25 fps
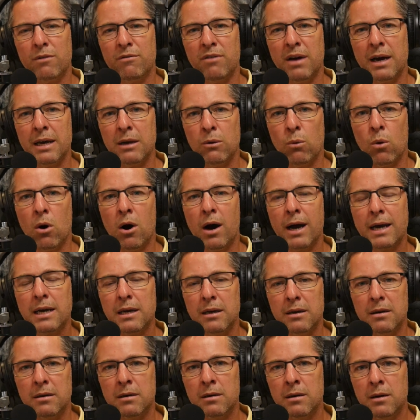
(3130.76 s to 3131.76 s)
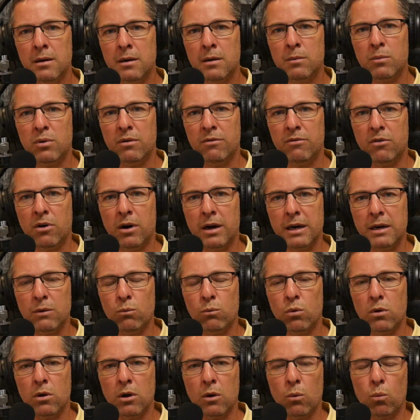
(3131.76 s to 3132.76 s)
value I can provide,
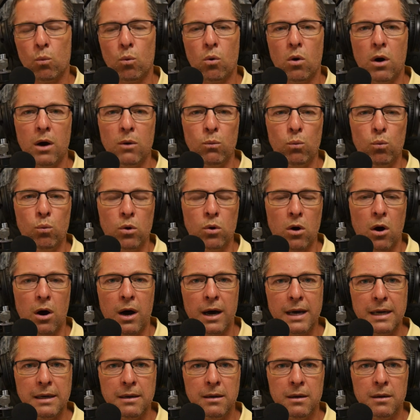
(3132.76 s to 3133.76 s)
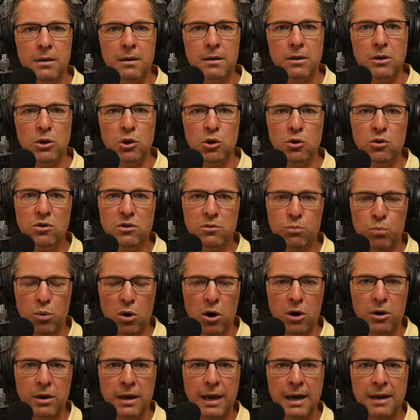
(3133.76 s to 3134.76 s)
and like, why would I use
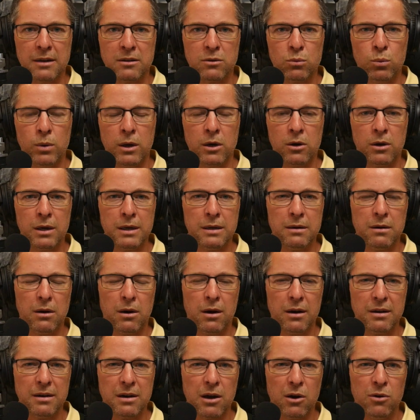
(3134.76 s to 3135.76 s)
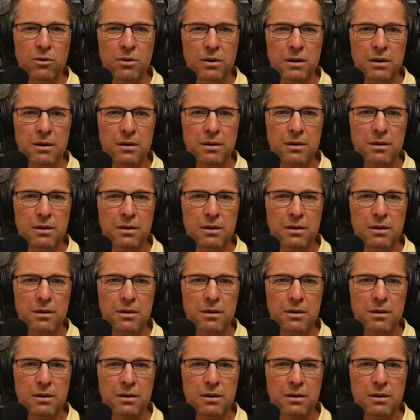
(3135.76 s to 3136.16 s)
pronouns when I don't